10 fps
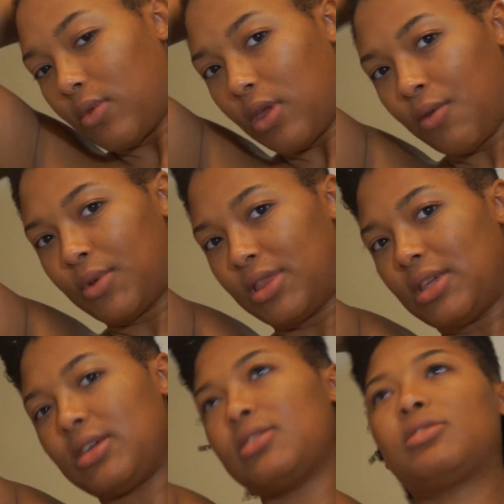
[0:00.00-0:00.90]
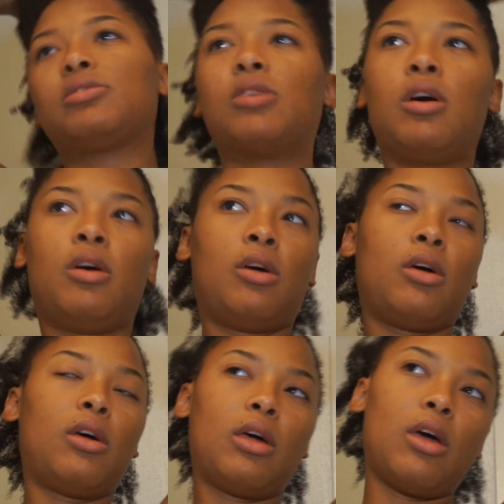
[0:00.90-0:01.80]
And with this,
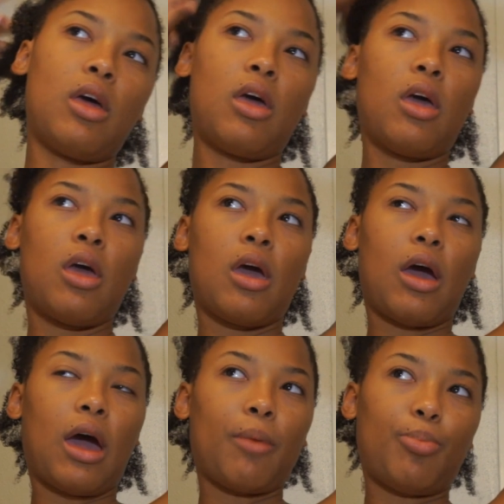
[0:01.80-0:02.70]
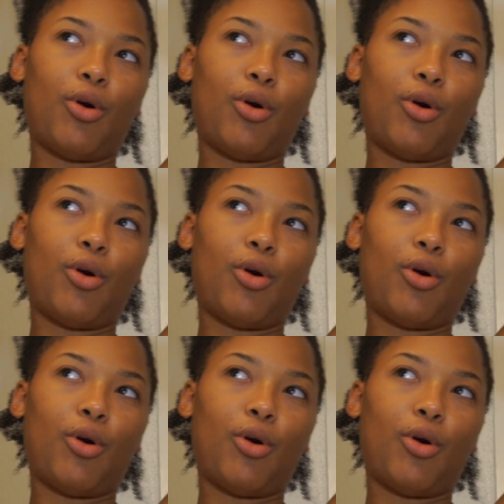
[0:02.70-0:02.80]
I